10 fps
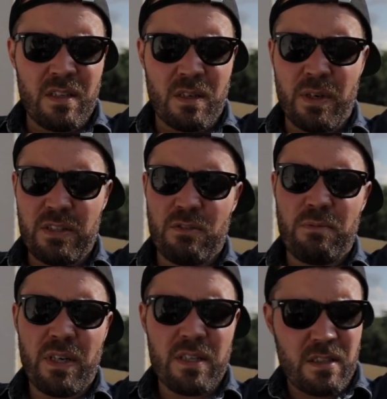the question of
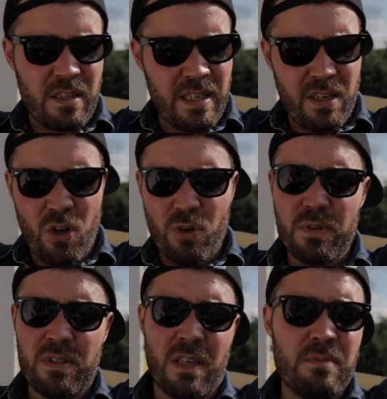price it
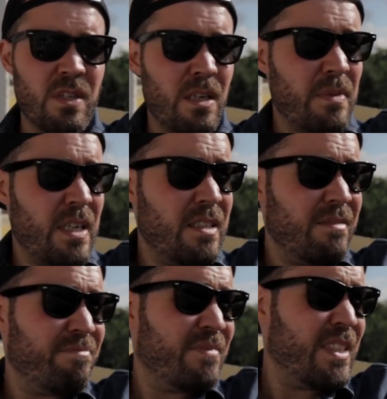always comes up
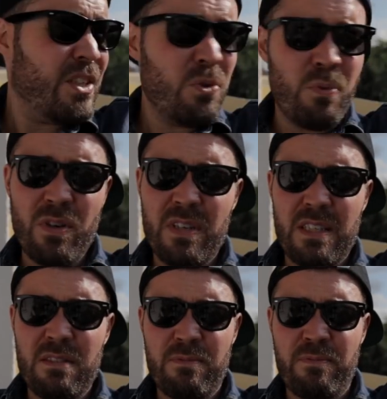and you know what
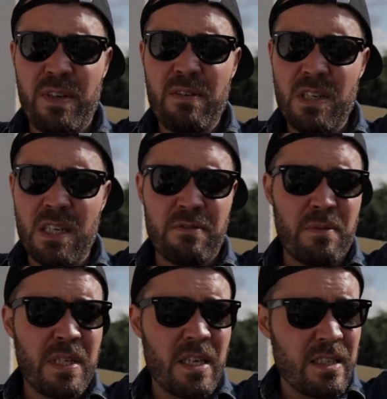it's fair enough i
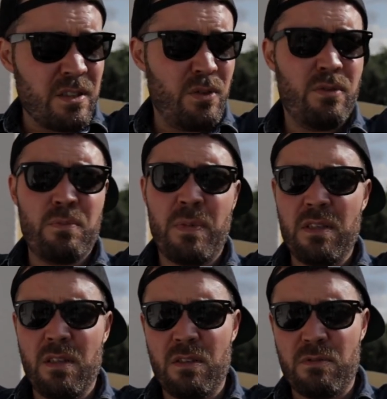mean i do
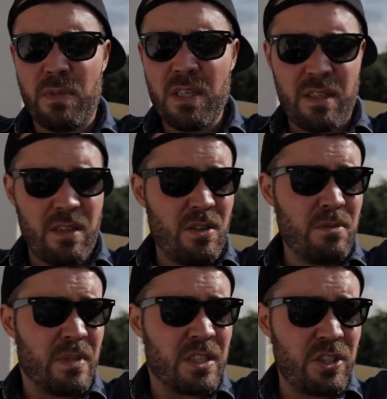spend a lot of money
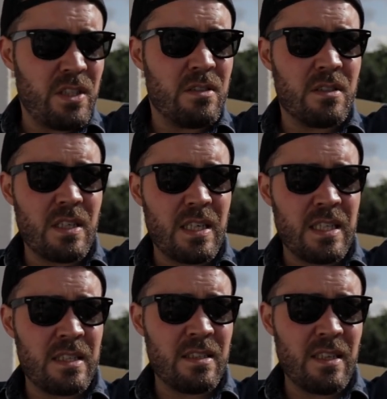on my jeans
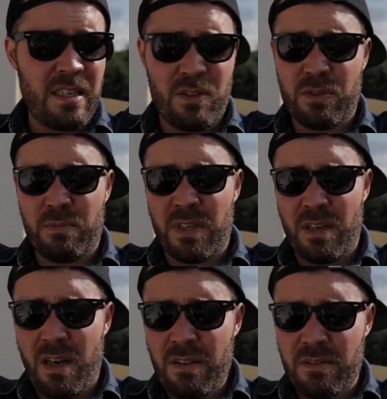and and also my
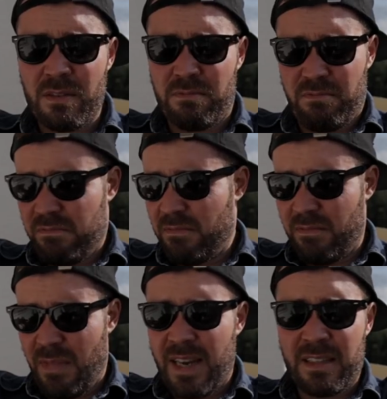other
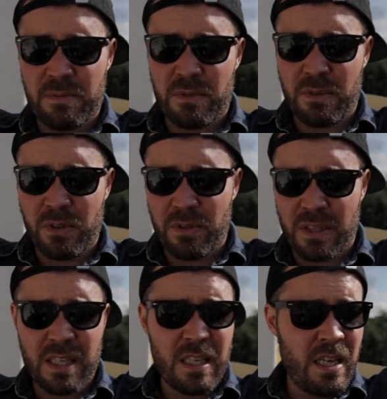items of clothing